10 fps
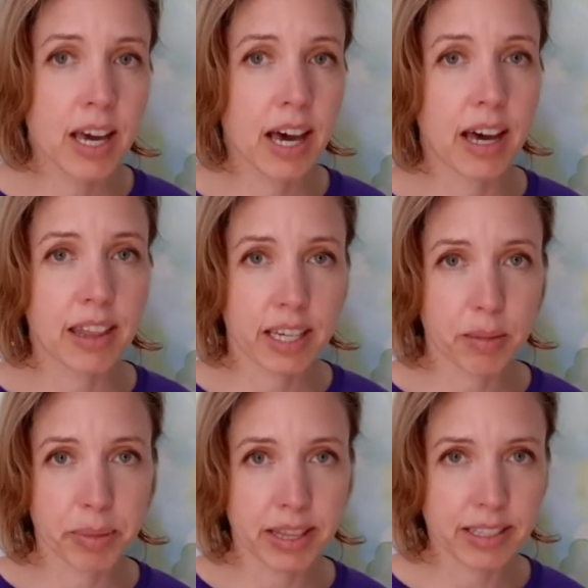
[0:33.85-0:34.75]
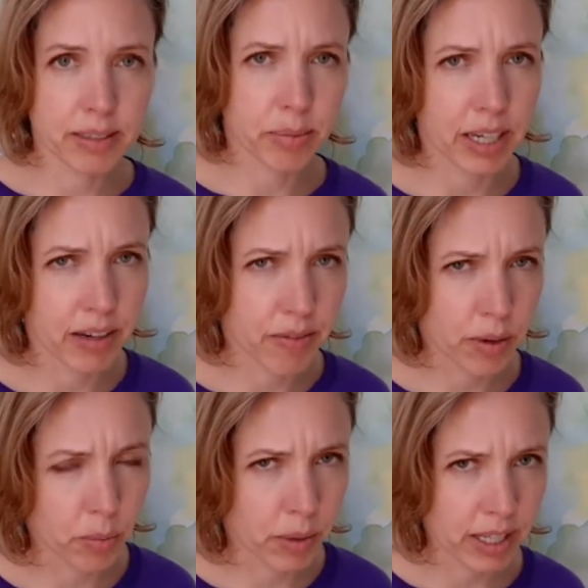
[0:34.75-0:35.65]
uh, they could be this way
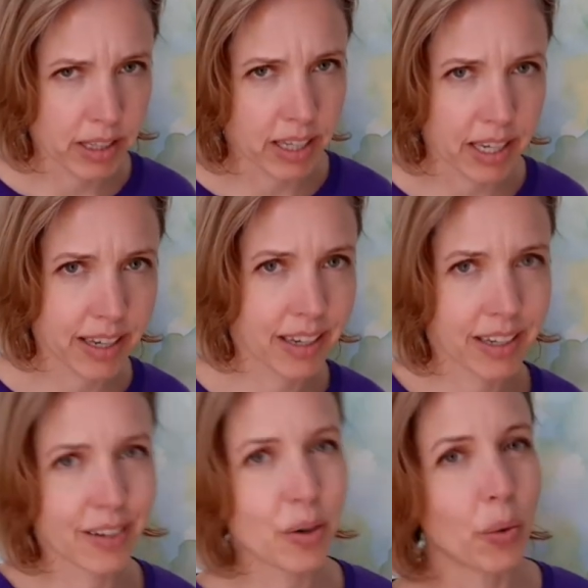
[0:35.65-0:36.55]
for wiggling,